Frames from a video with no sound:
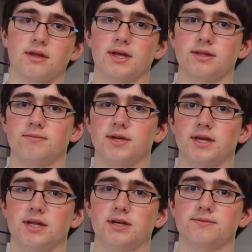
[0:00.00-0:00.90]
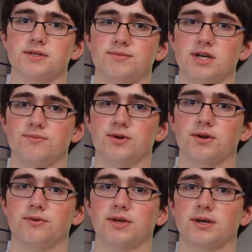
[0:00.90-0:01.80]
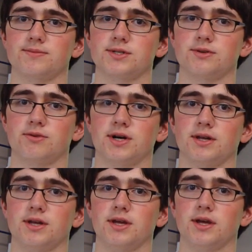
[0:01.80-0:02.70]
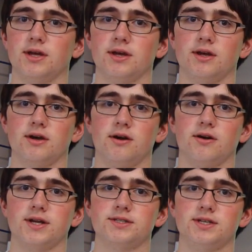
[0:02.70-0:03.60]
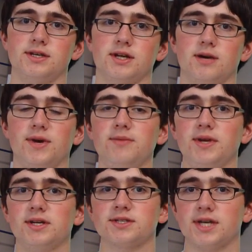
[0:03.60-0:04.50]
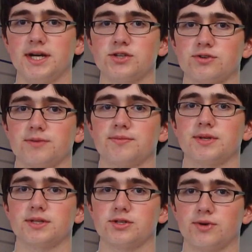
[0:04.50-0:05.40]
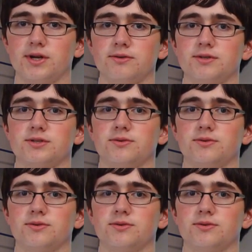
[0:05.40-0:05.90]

at the beginning of September, going up to Uh, R I T, and I might make a side trip. Toronto is